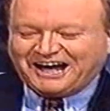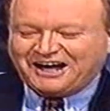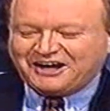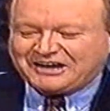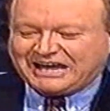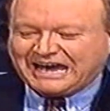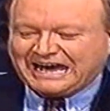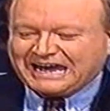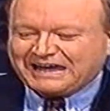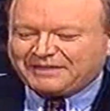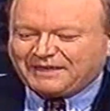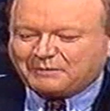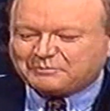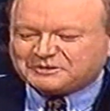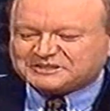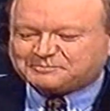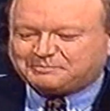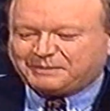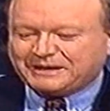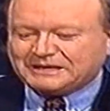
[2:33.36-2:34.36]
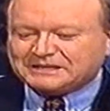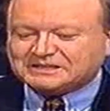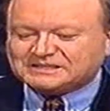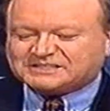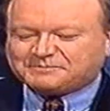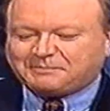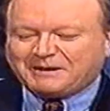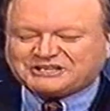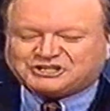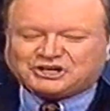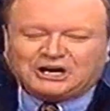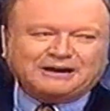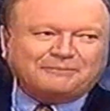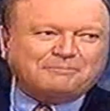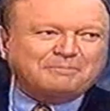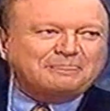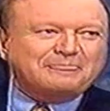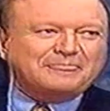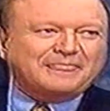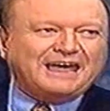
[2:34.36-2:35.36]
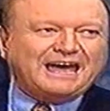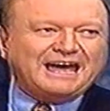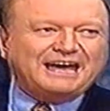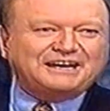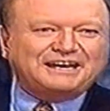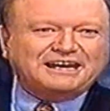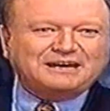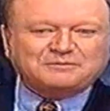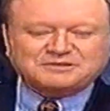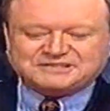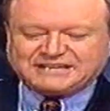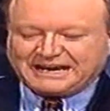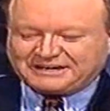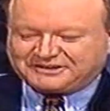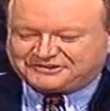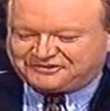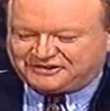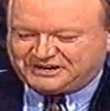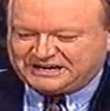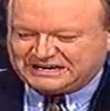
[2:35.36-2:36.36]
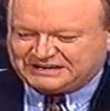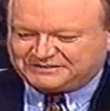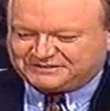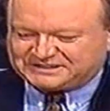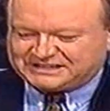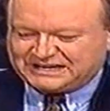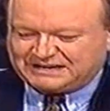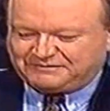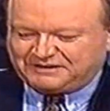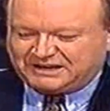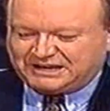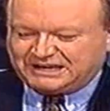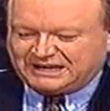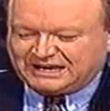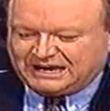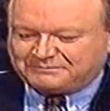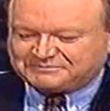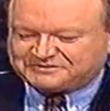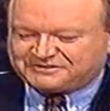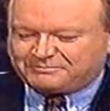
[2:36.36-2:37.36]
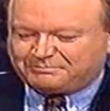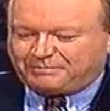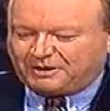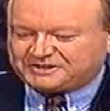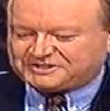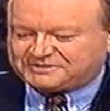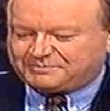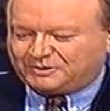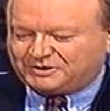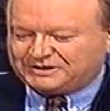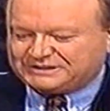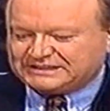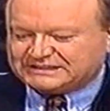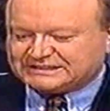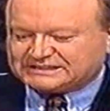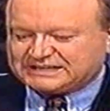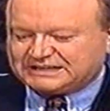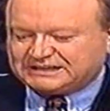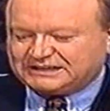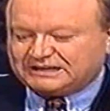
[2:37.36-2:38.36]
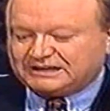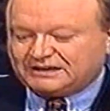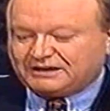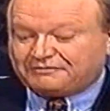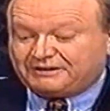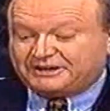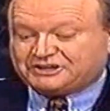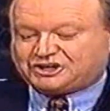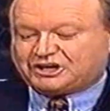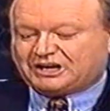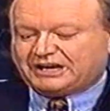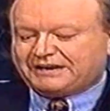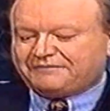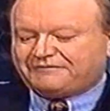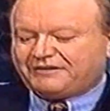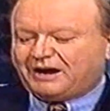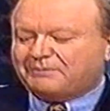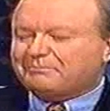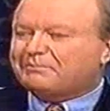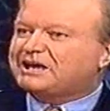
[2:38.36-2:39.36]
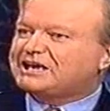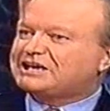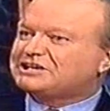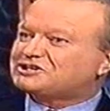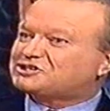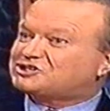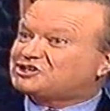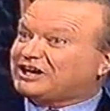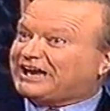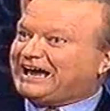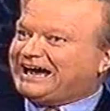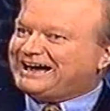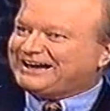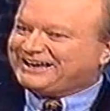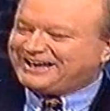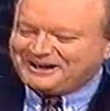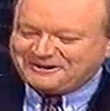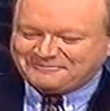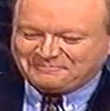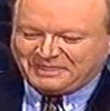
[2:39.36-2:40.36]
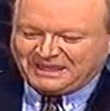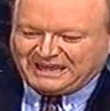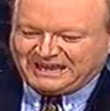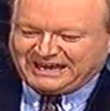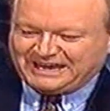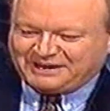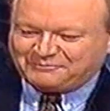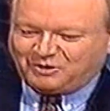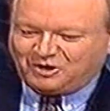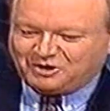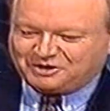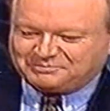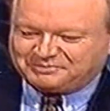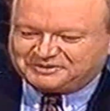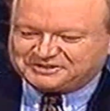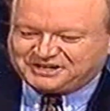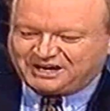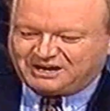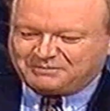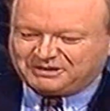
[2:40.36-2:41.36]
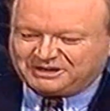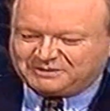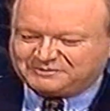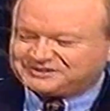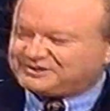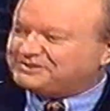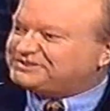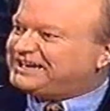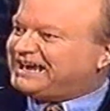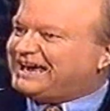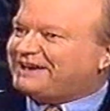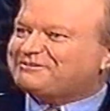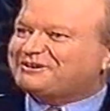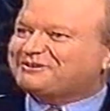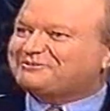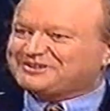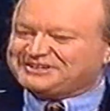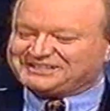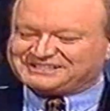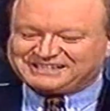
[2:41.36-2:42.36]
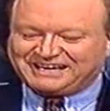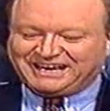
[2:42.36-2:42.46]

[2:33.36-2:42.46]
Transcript: Okay, that was Bill Specha, and he was Act 3 this evening. He comes from Potts Point in Sydney, originally from Chicago. And welcome to the show, Bill. It was good to have you with us.